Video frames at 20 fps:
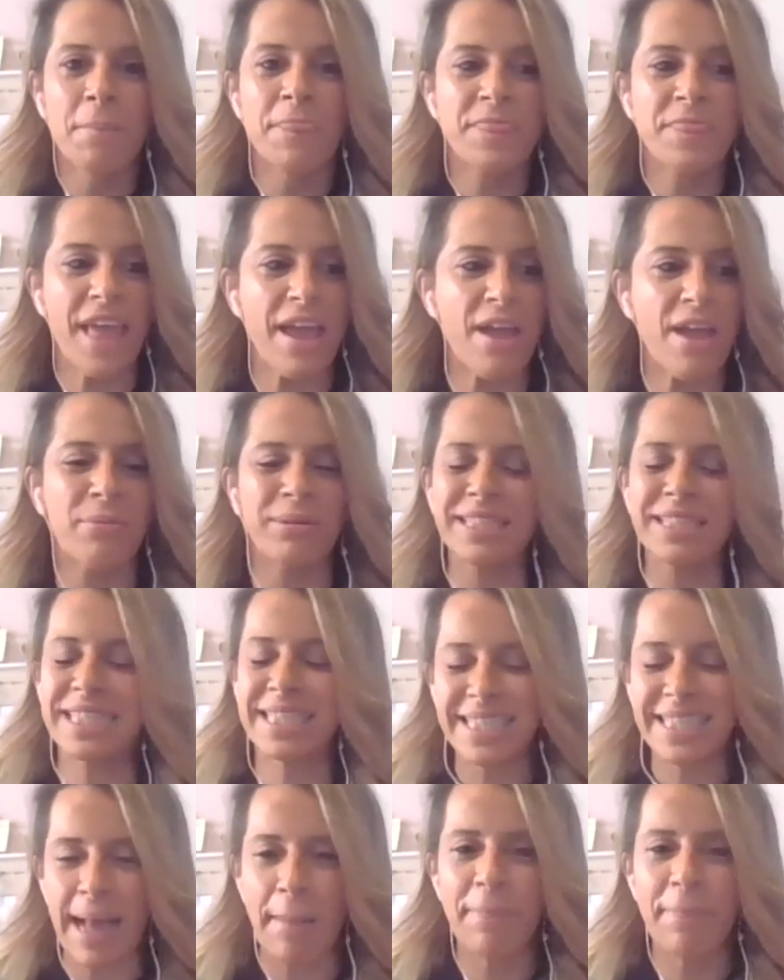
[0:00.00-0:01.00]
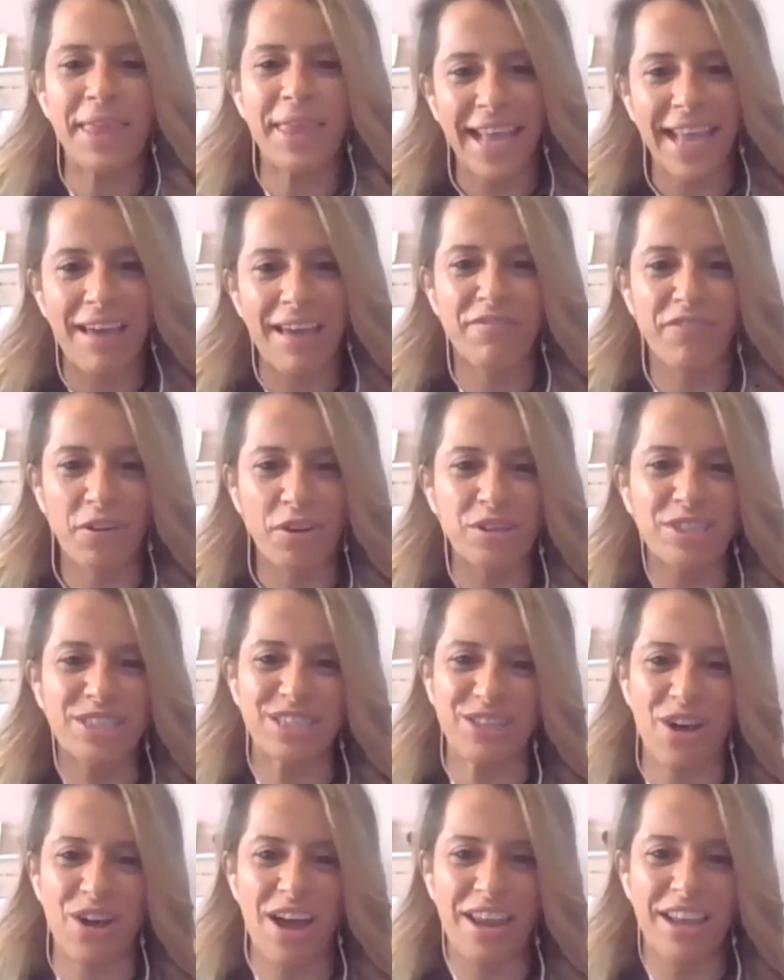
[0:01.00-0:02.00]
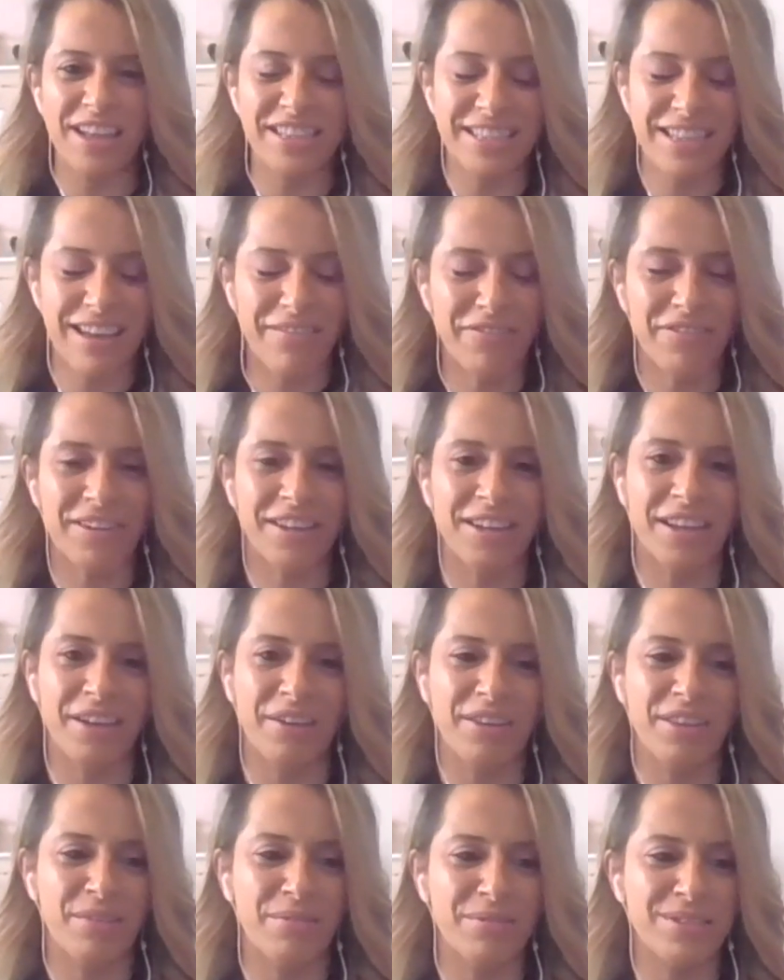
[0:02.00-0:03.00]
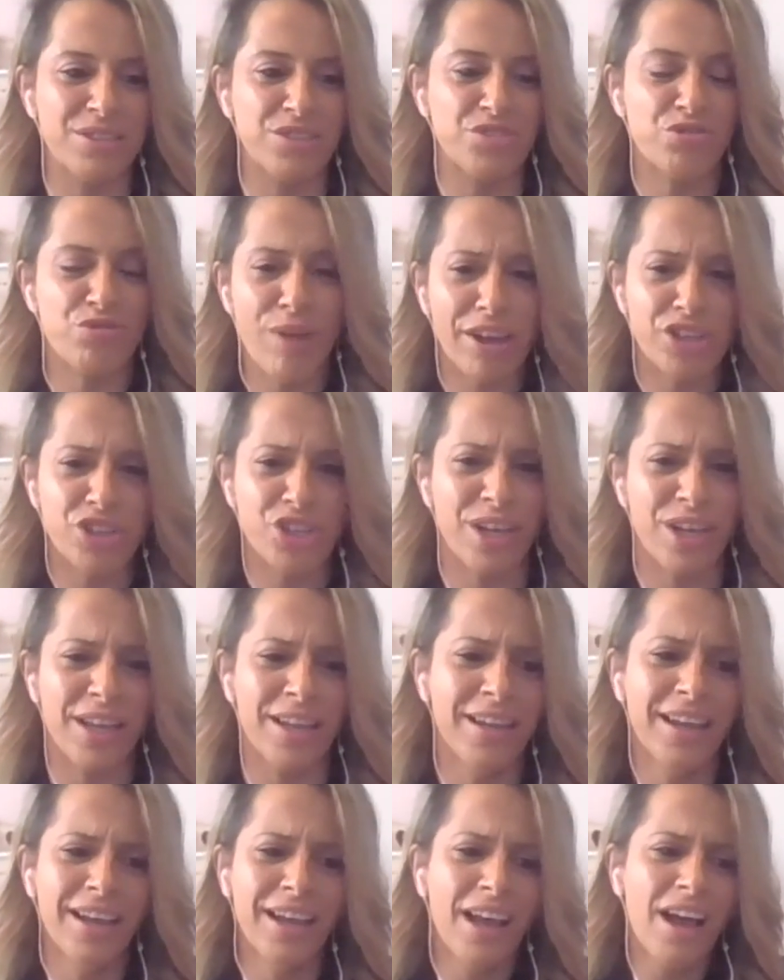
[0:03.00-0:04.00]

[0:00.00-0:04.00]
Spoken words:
It was something at first sight. It definitely, there was attraction.